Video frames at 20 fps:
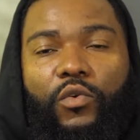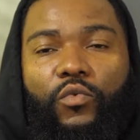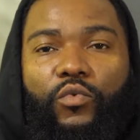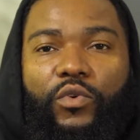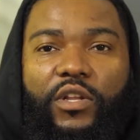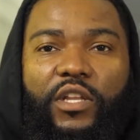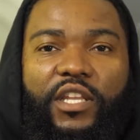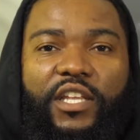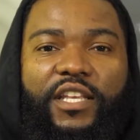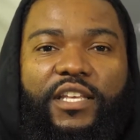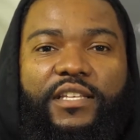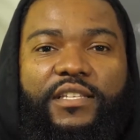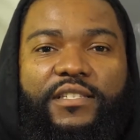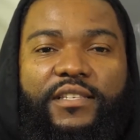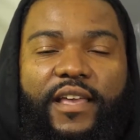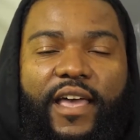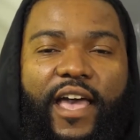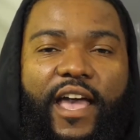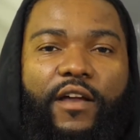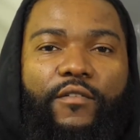
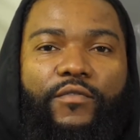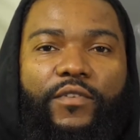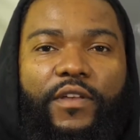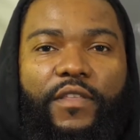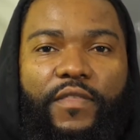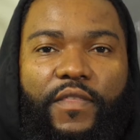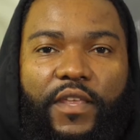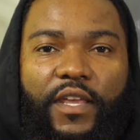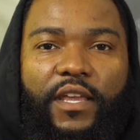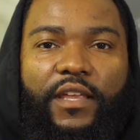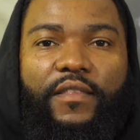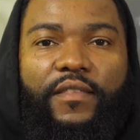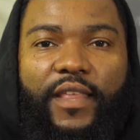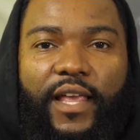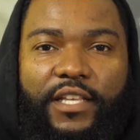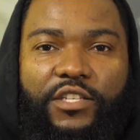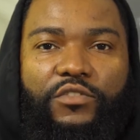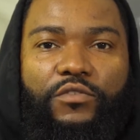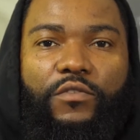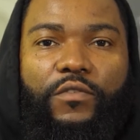Release everything
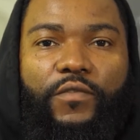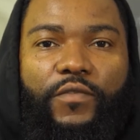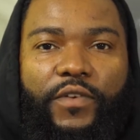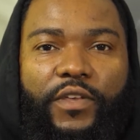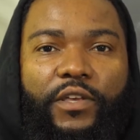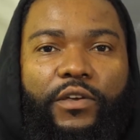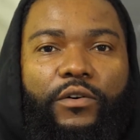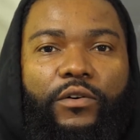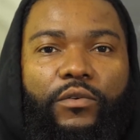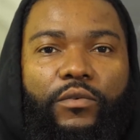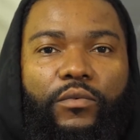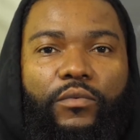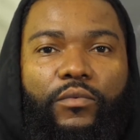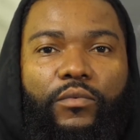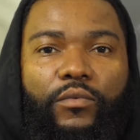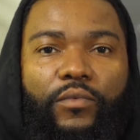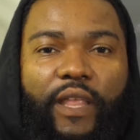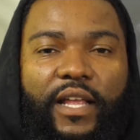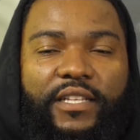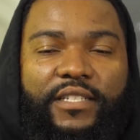that you feel
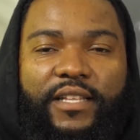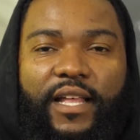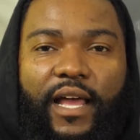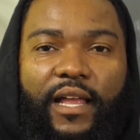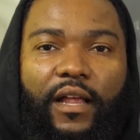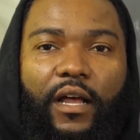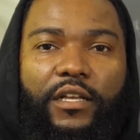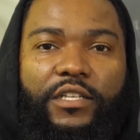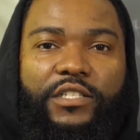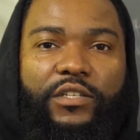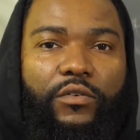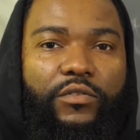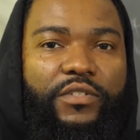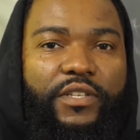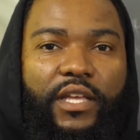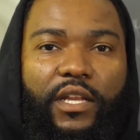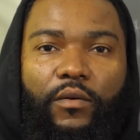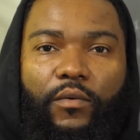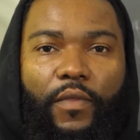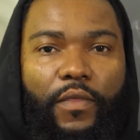that is not
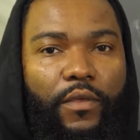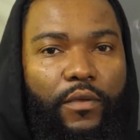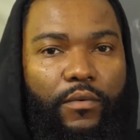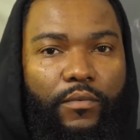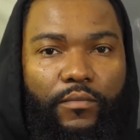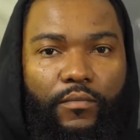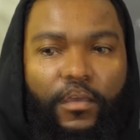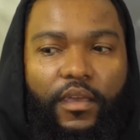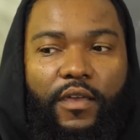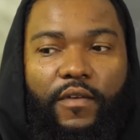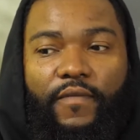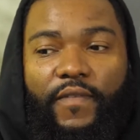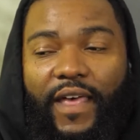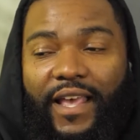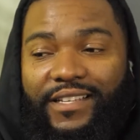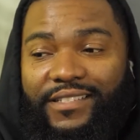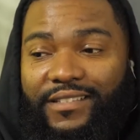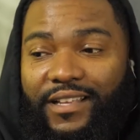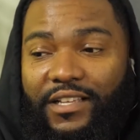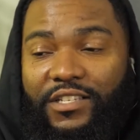associated with you. If
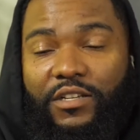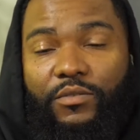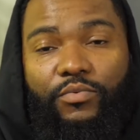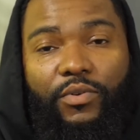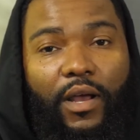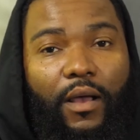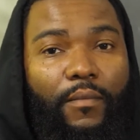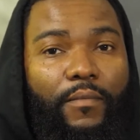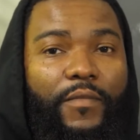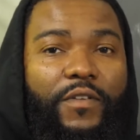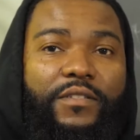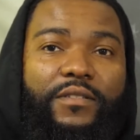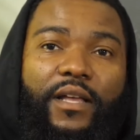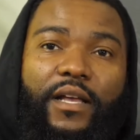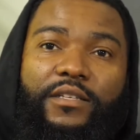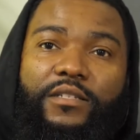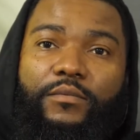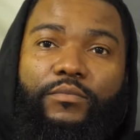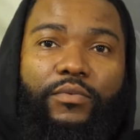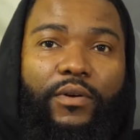that's not your problem, it's
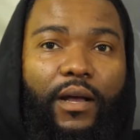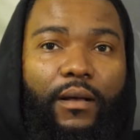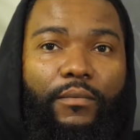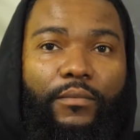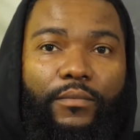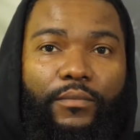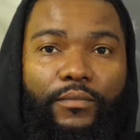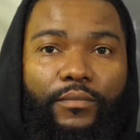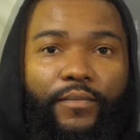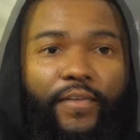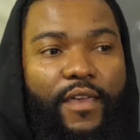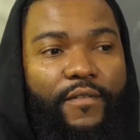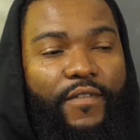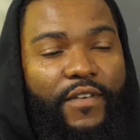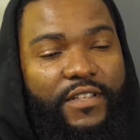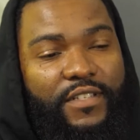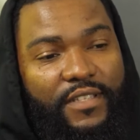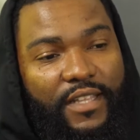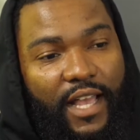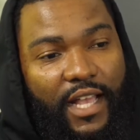not your problem. If
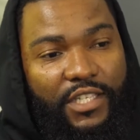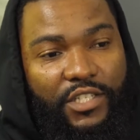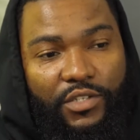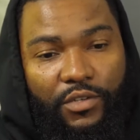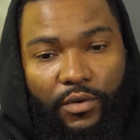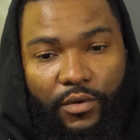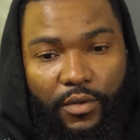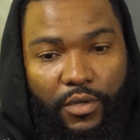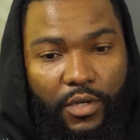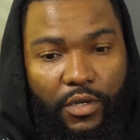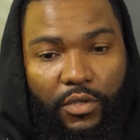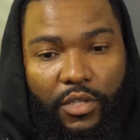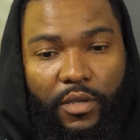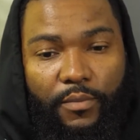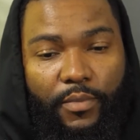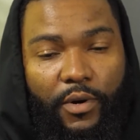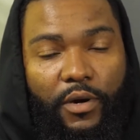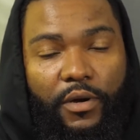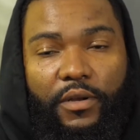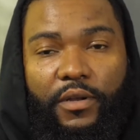it's not your
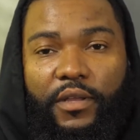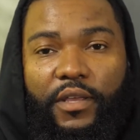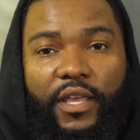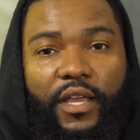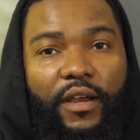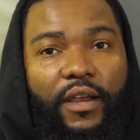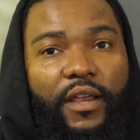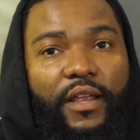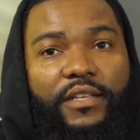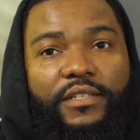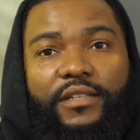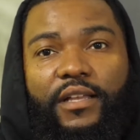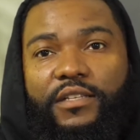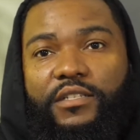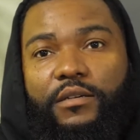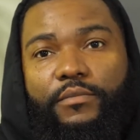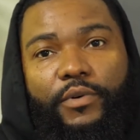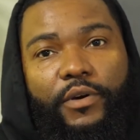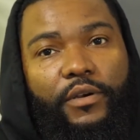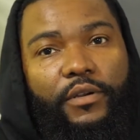burden to carry, it's
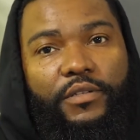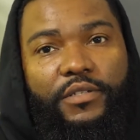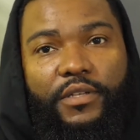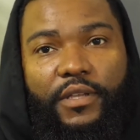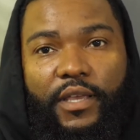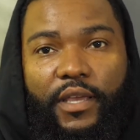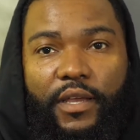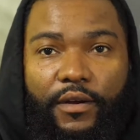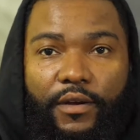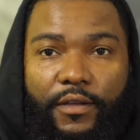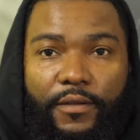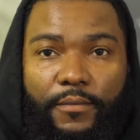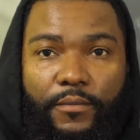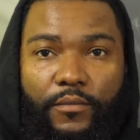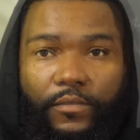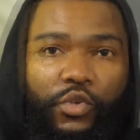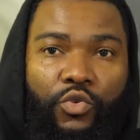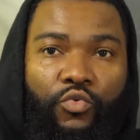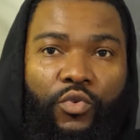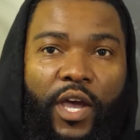not your burden to carry.
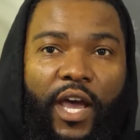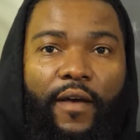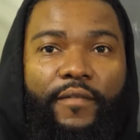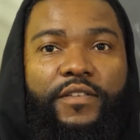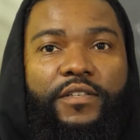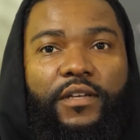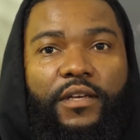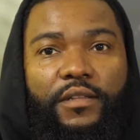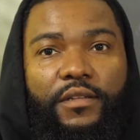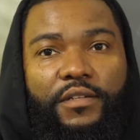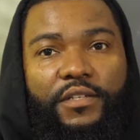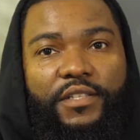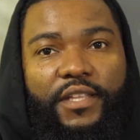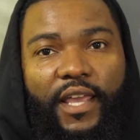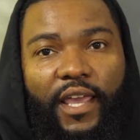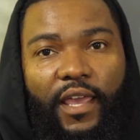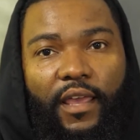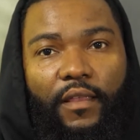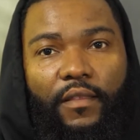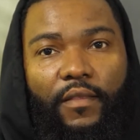You have to
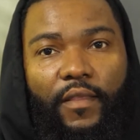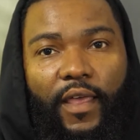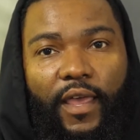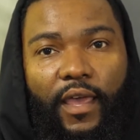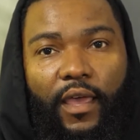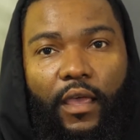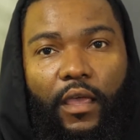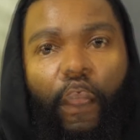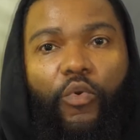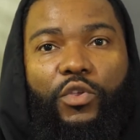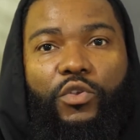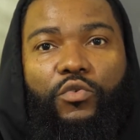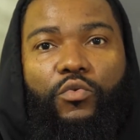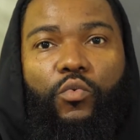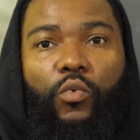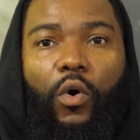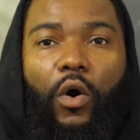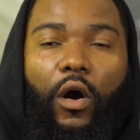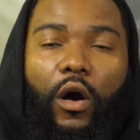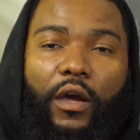understand that when you
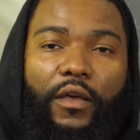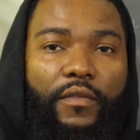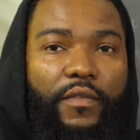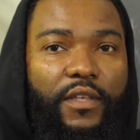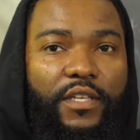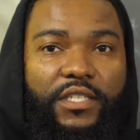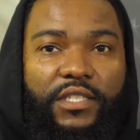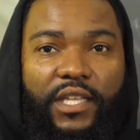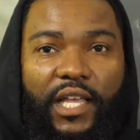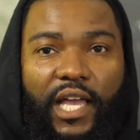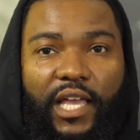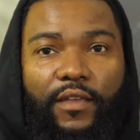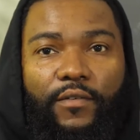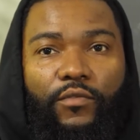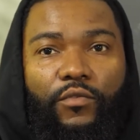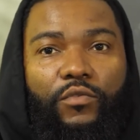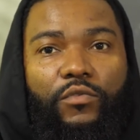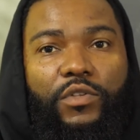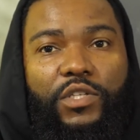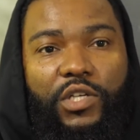walk this
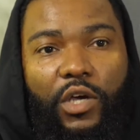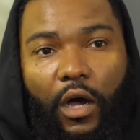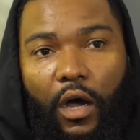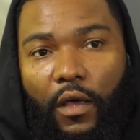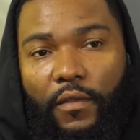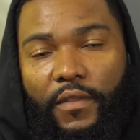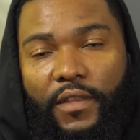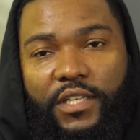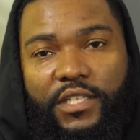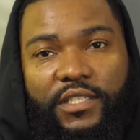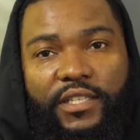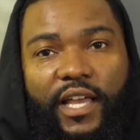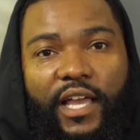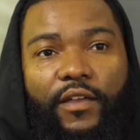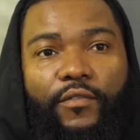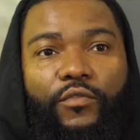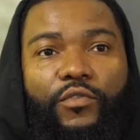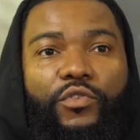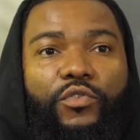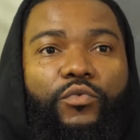life, when you talk this
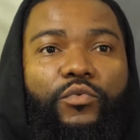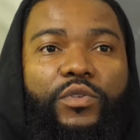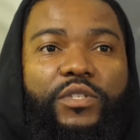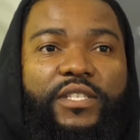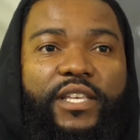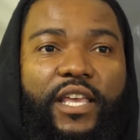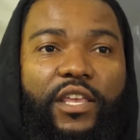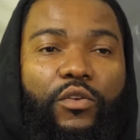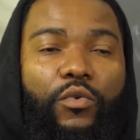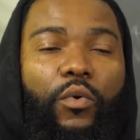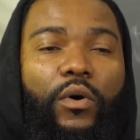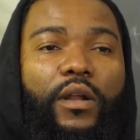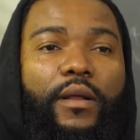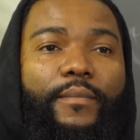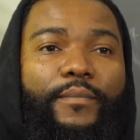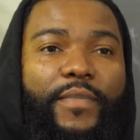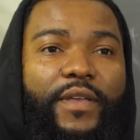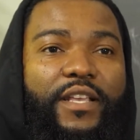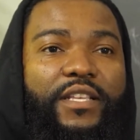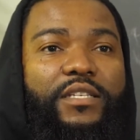life, when you say you want to
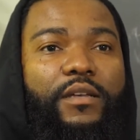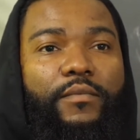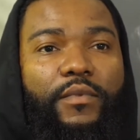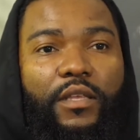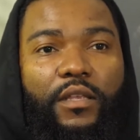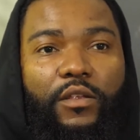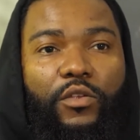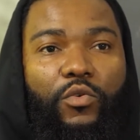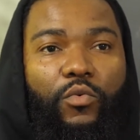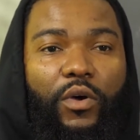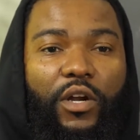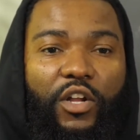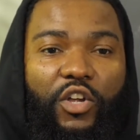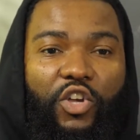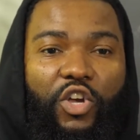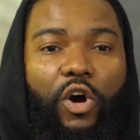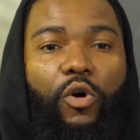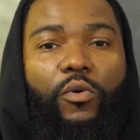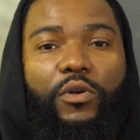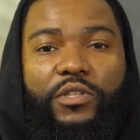be something, you want to
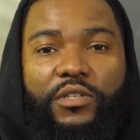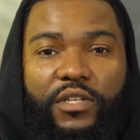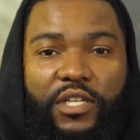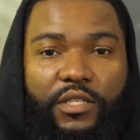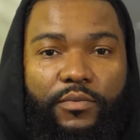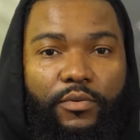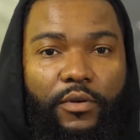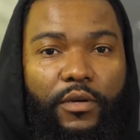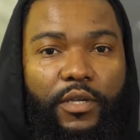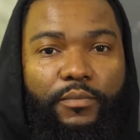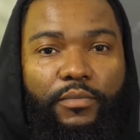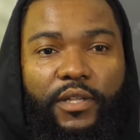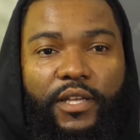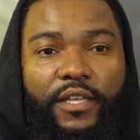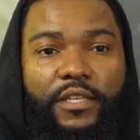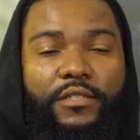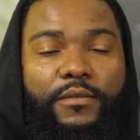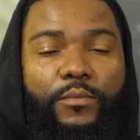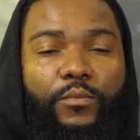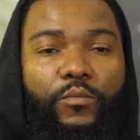go into this
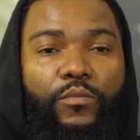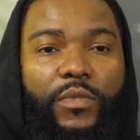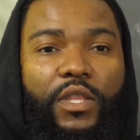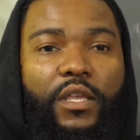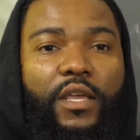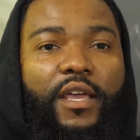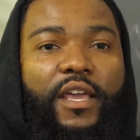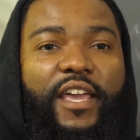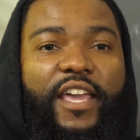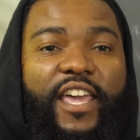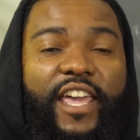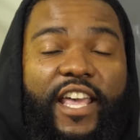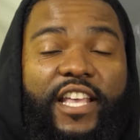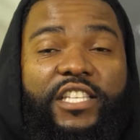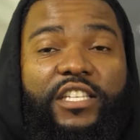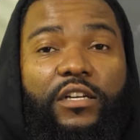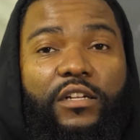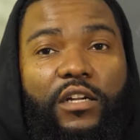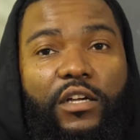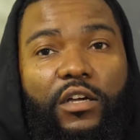place,
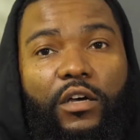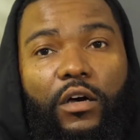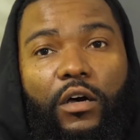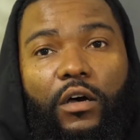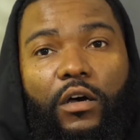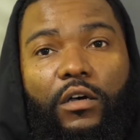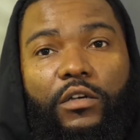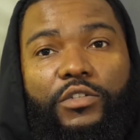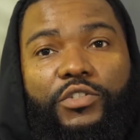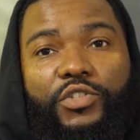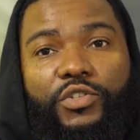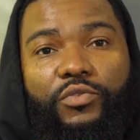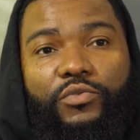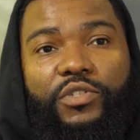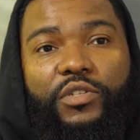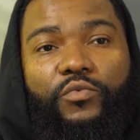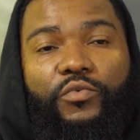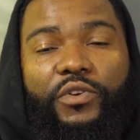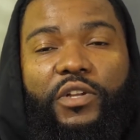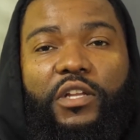it's going to cause you
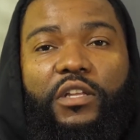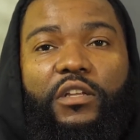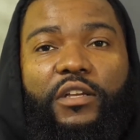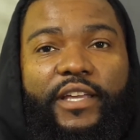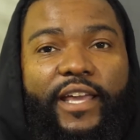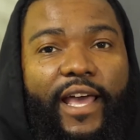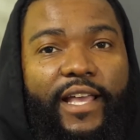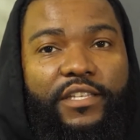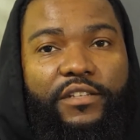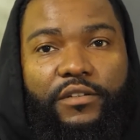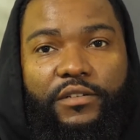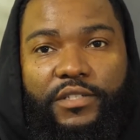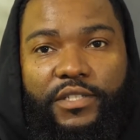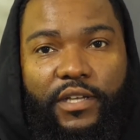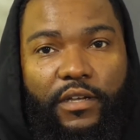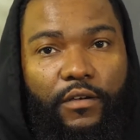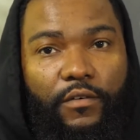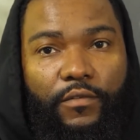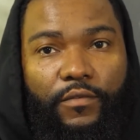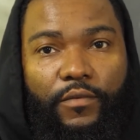to really look at
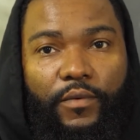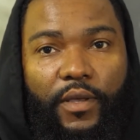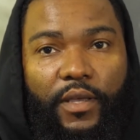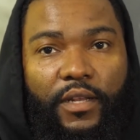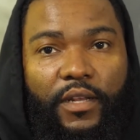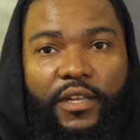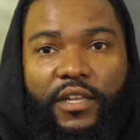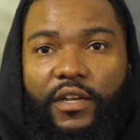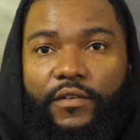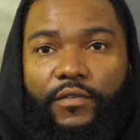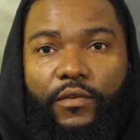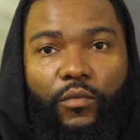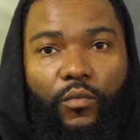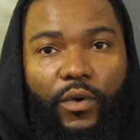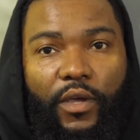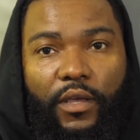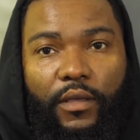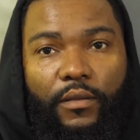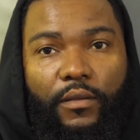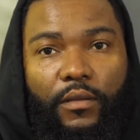yourself in a different
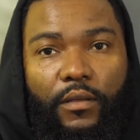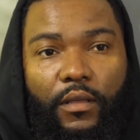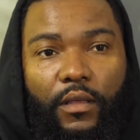way.